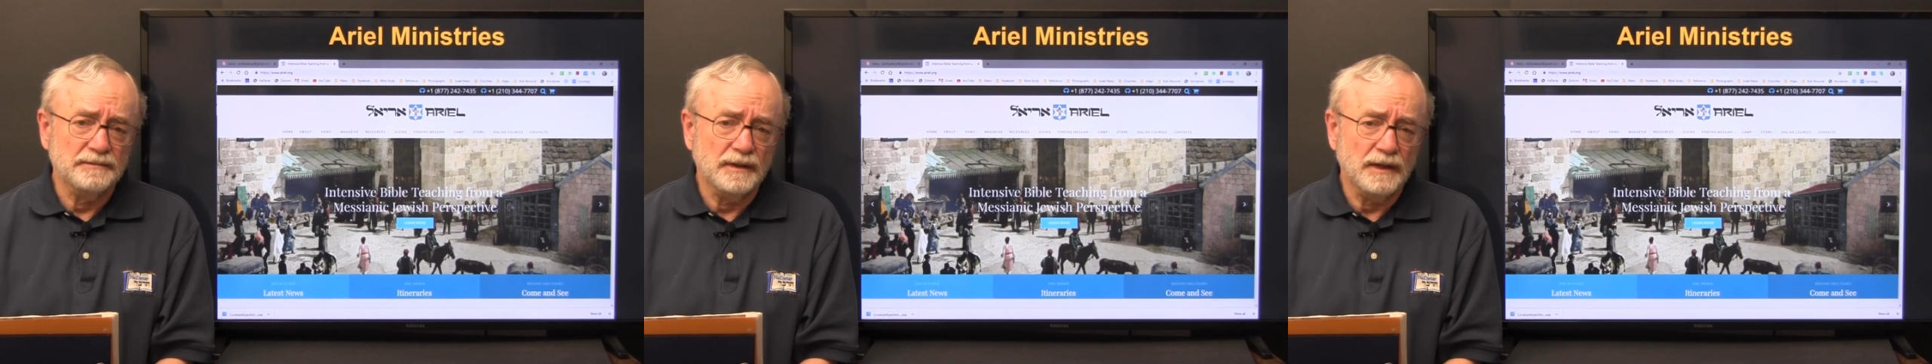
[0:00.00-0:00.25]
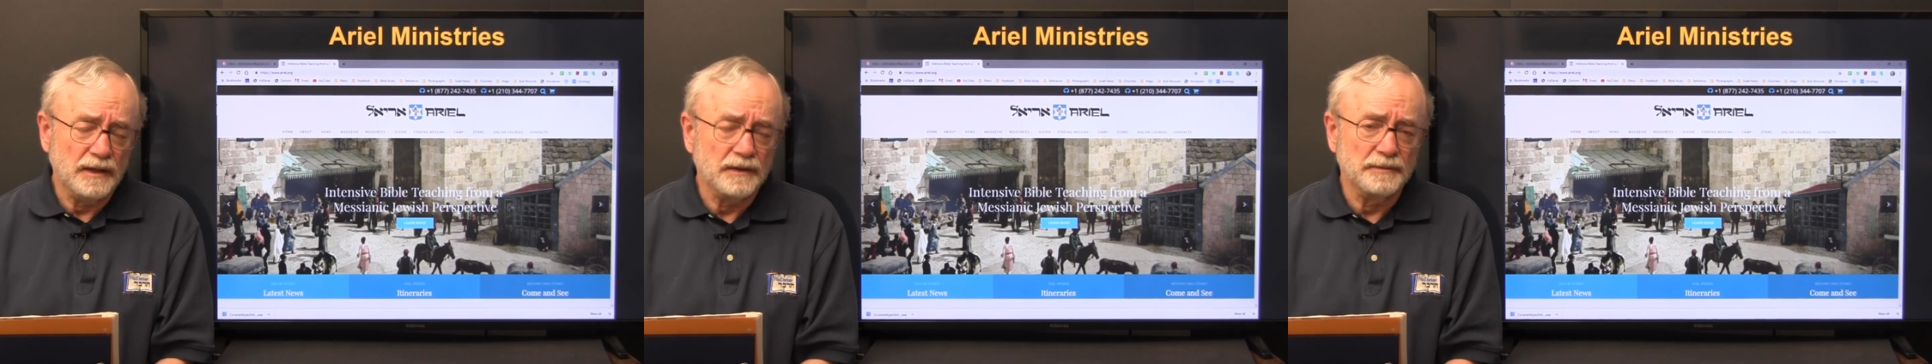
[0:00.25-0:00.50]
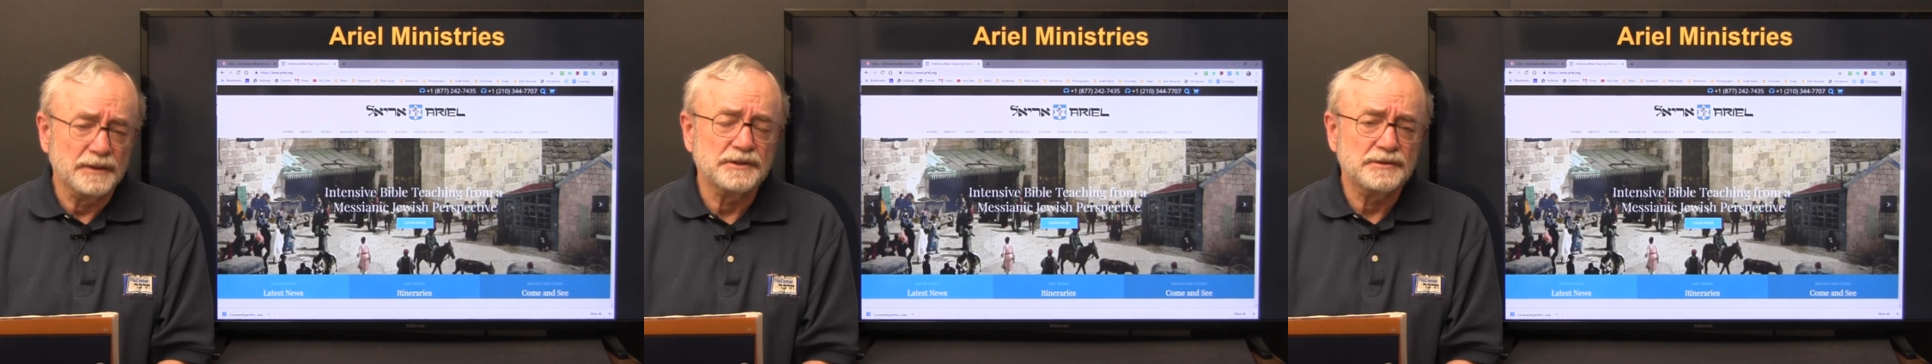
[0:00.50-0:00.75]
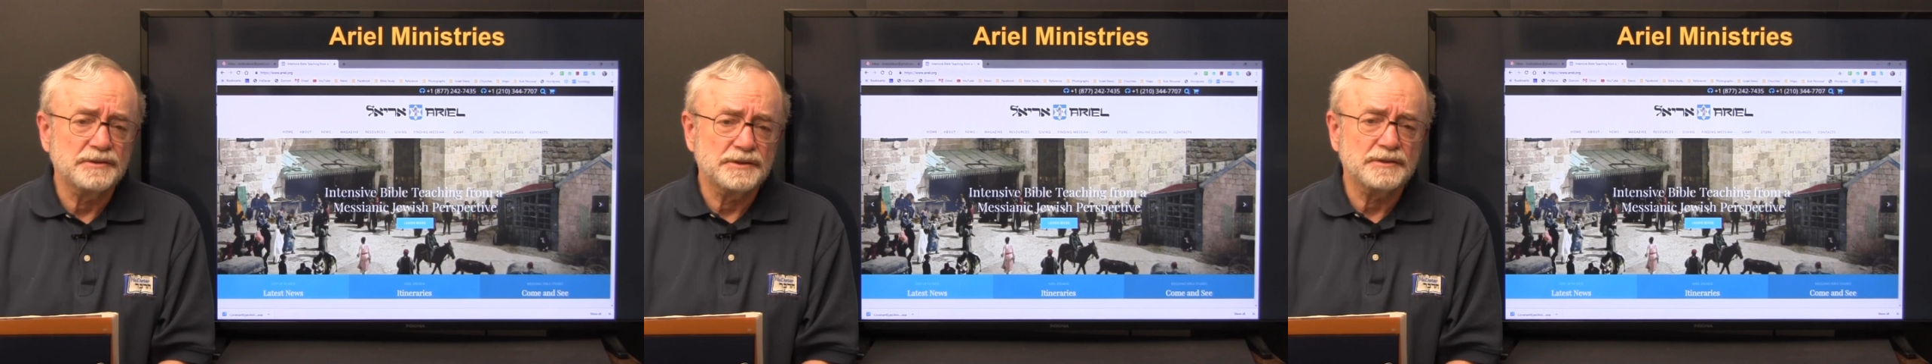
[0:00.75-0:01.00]
Ariel
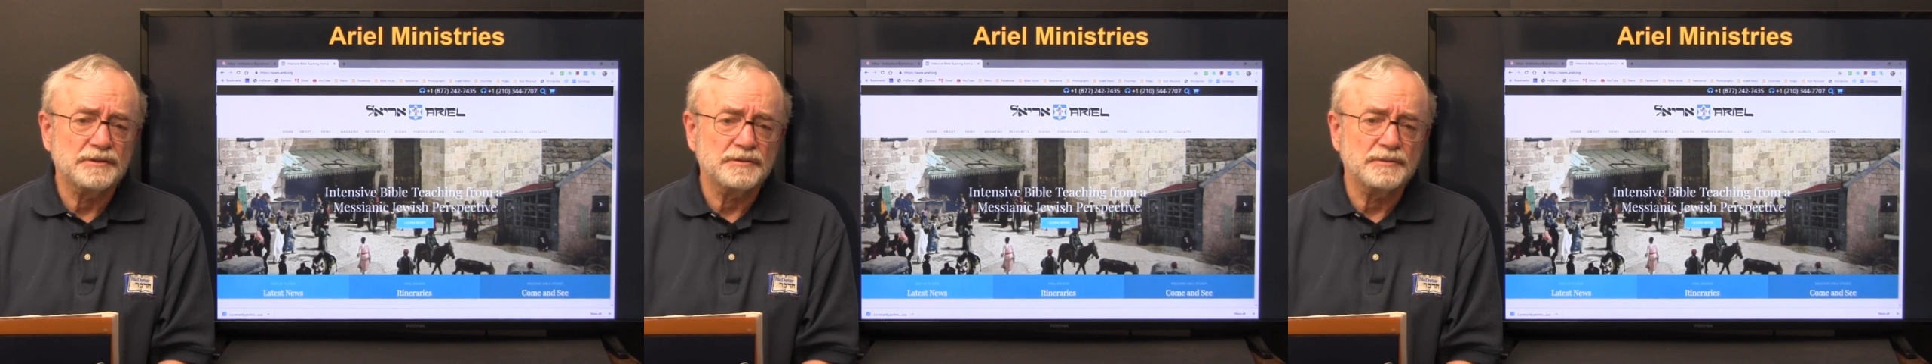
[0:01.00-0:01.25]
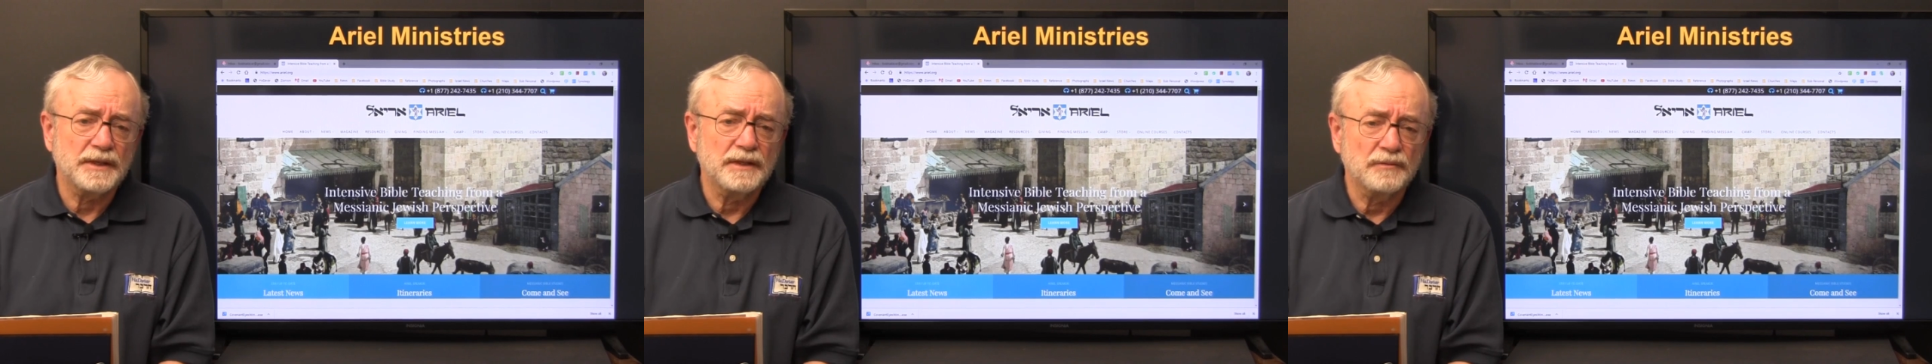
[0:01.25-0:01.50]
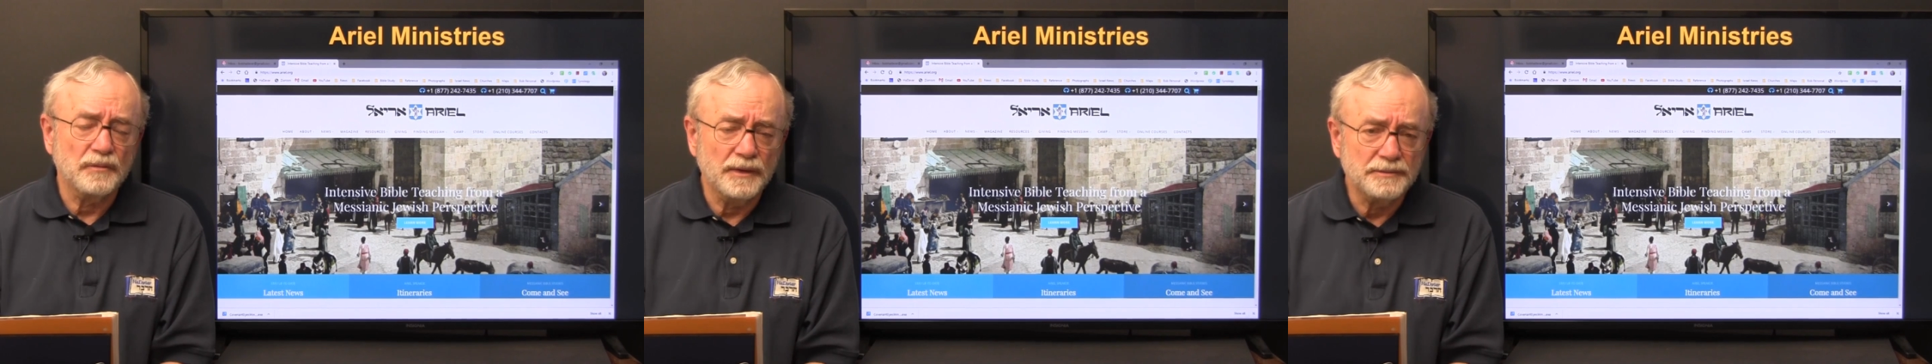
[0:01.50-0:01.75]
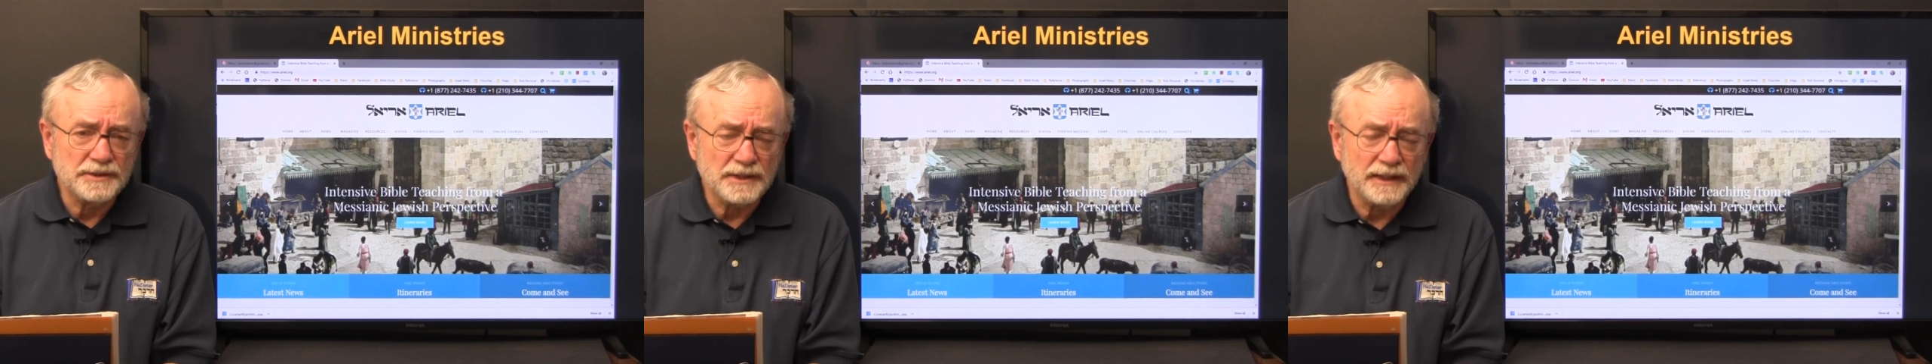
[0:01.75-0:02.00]
Ministries has also begun a
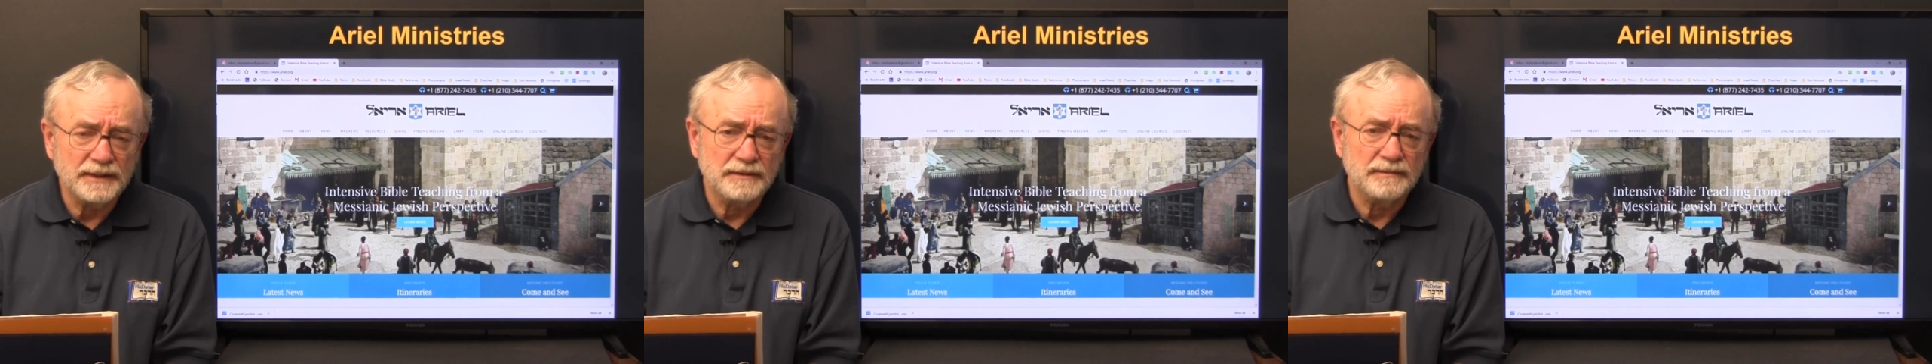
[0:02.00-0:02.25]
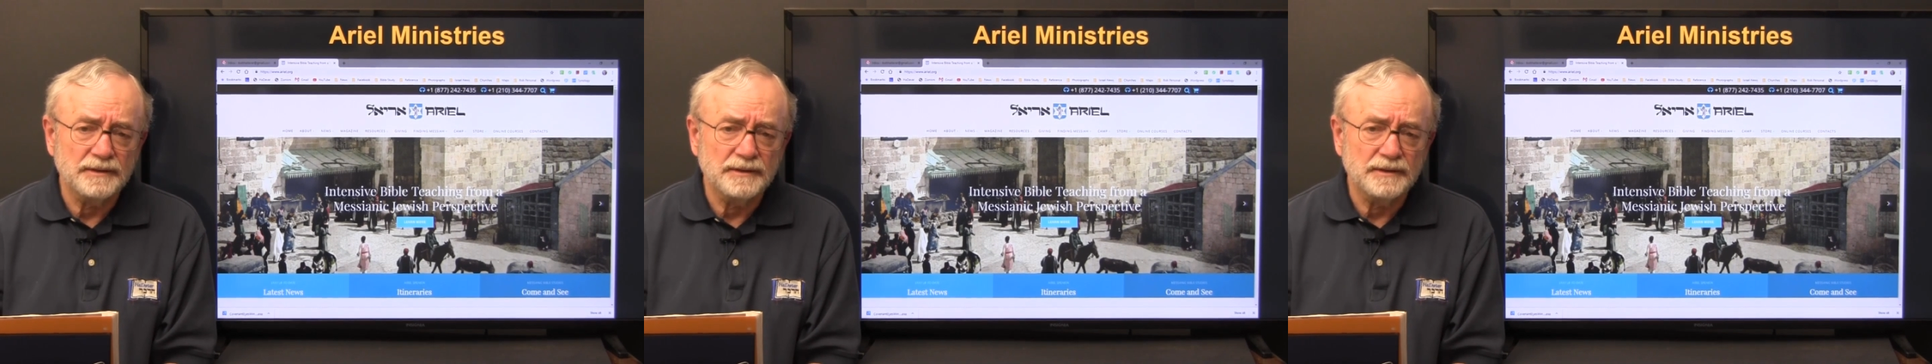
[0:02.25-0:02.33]
website.